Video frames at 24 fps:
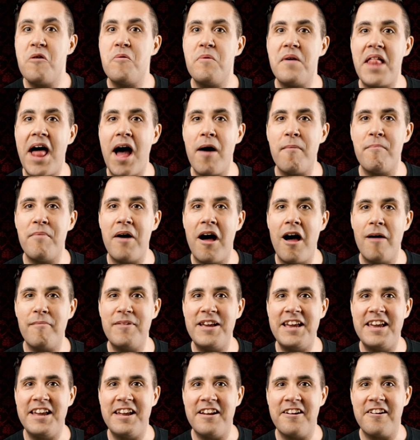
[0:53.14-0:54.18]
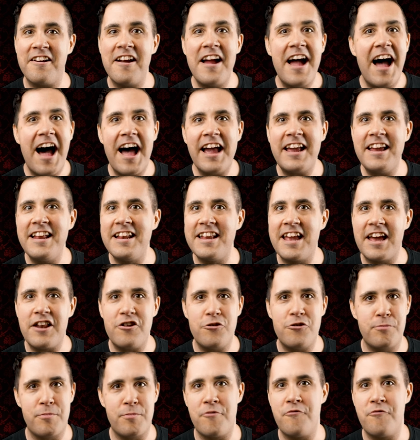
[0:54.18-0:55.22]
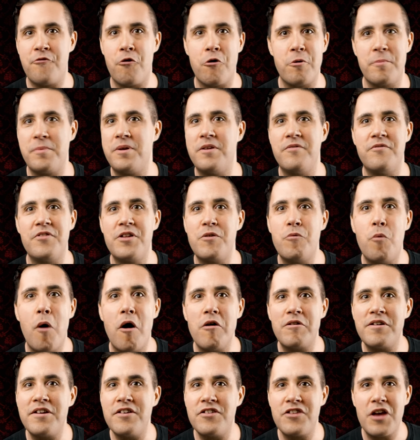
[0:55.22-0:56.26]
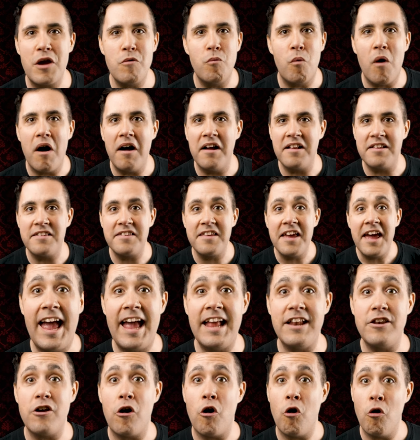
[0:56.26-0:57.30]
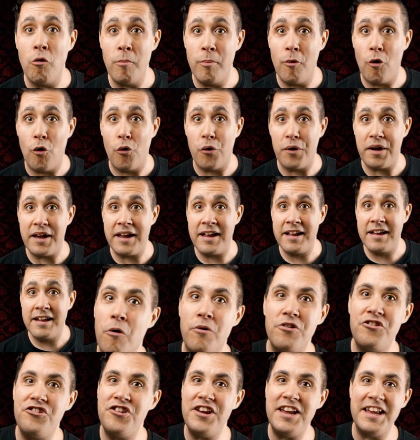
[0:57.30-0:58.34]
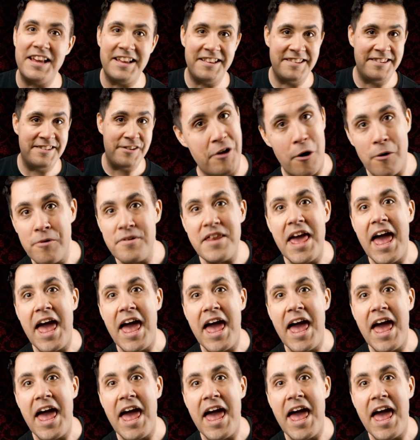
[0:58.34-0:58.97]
without Bobby here, I can get as performatively woke as I want. And oh boy, oh geez, oh